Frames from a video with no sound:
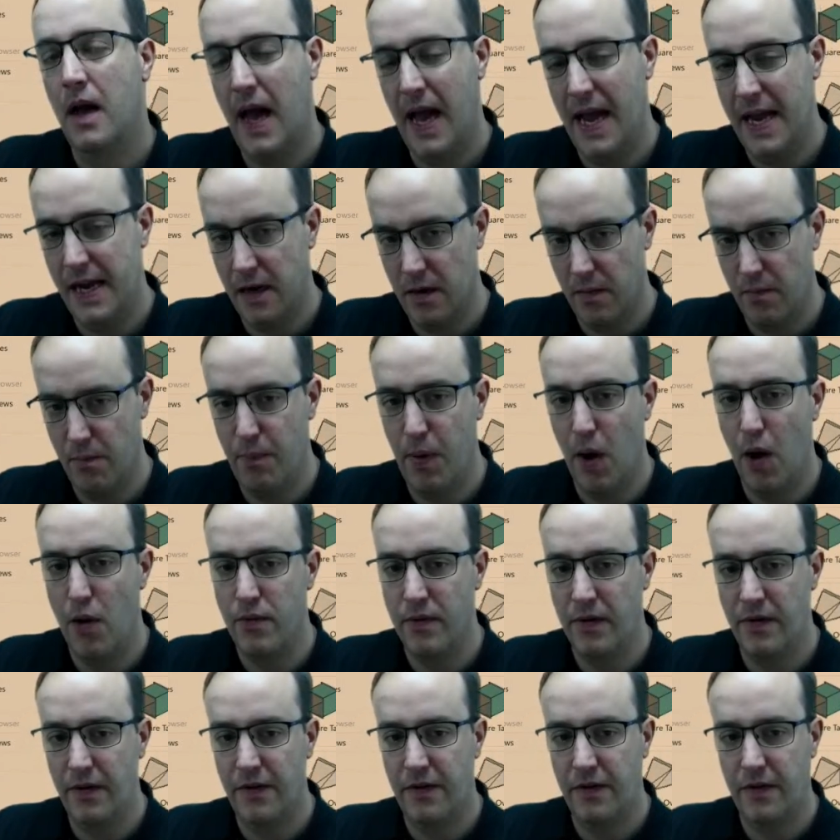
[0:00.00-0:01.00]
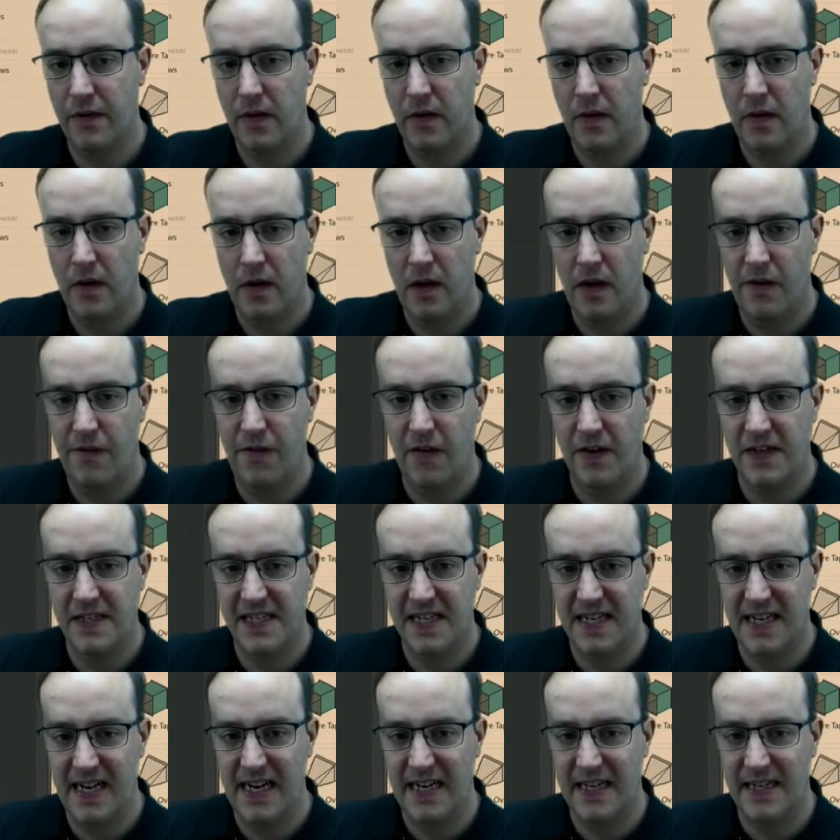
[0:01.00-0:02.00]
a component. If I
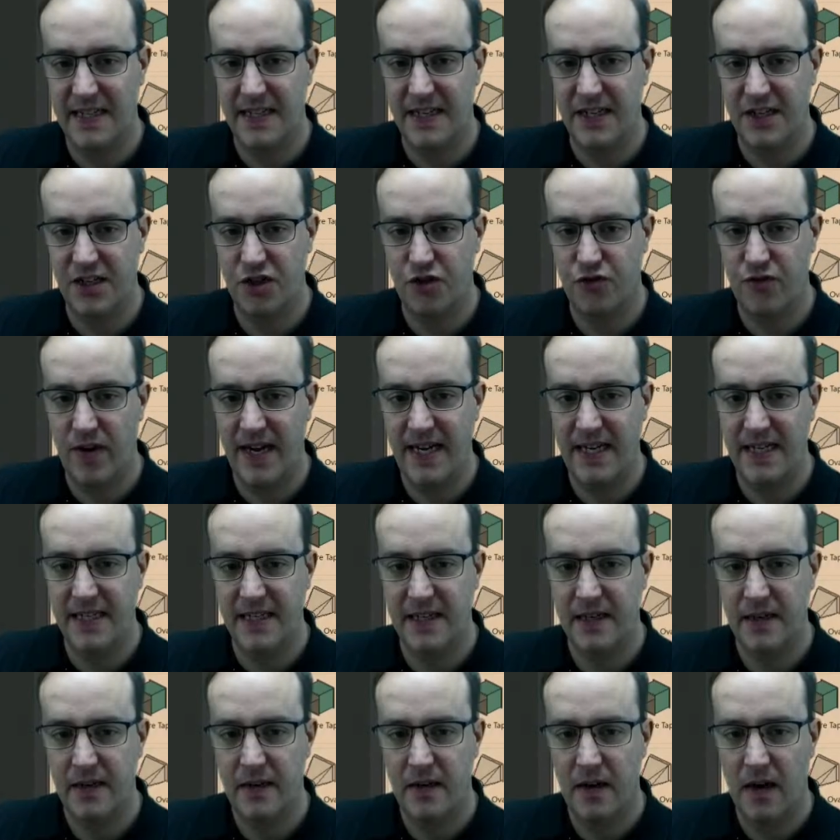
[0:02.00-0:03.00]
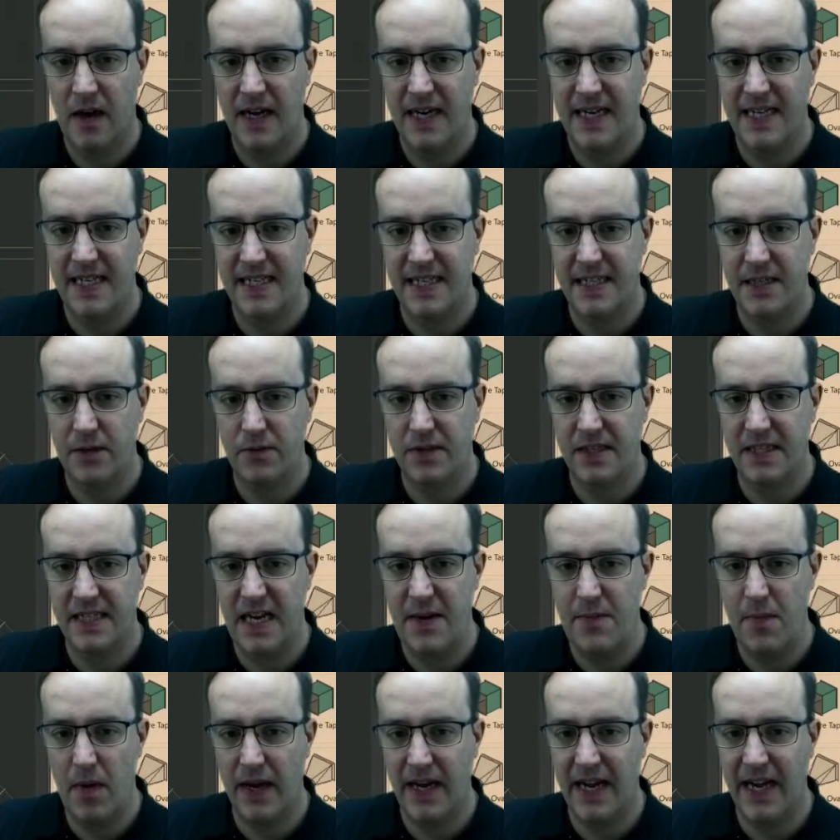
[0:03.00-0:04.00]
select this straight, I can still
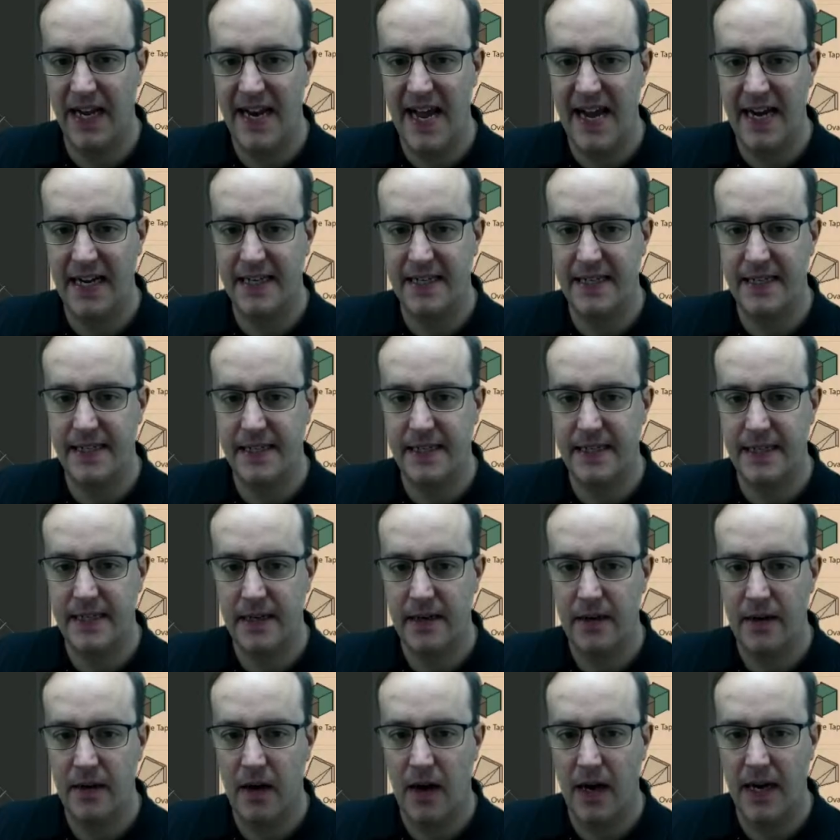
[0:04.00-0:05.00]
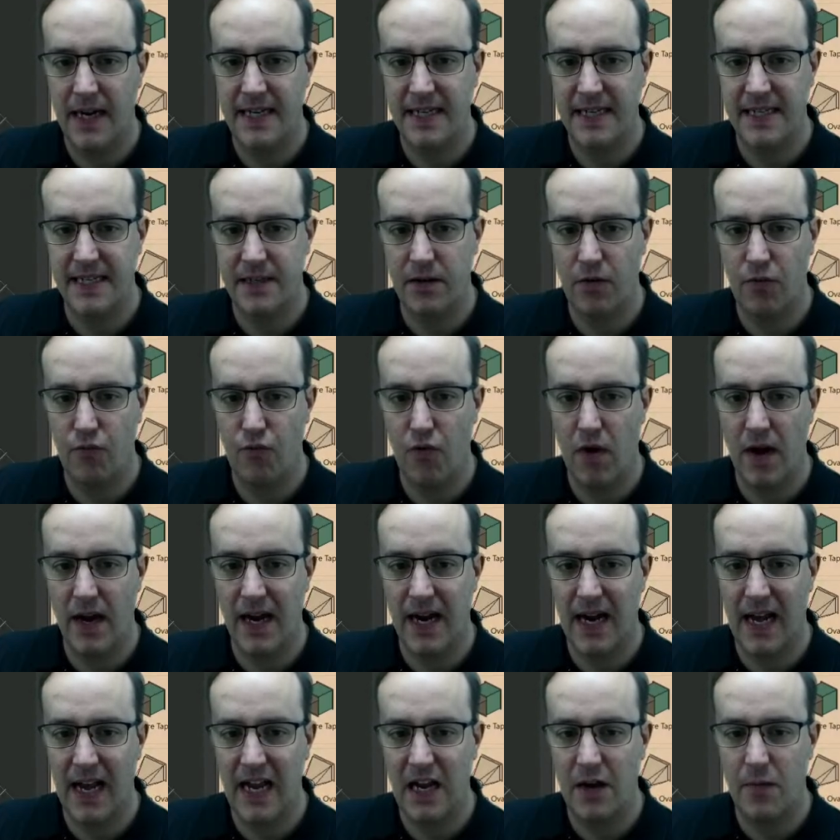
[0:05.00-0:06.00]
see my connectors. I can still
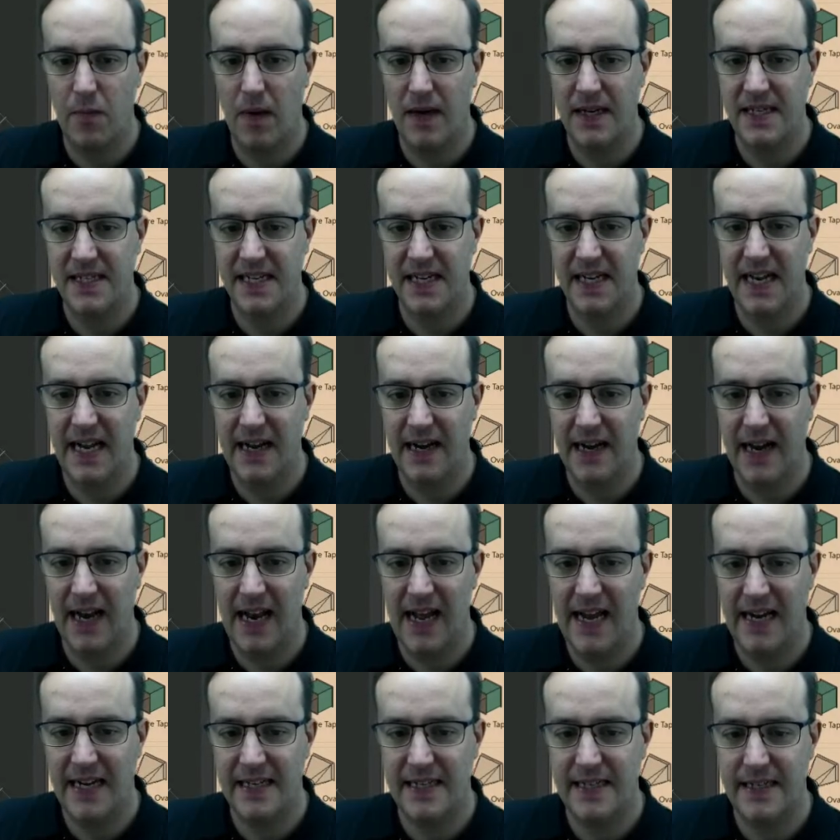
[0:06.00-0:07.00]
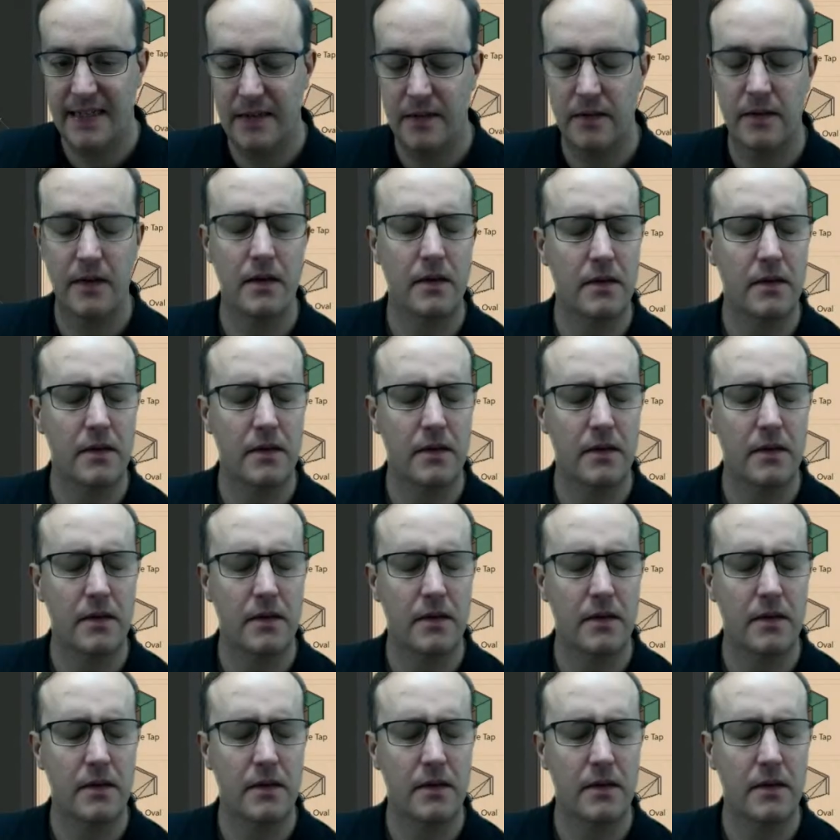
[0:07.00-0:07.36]
right click my connectors,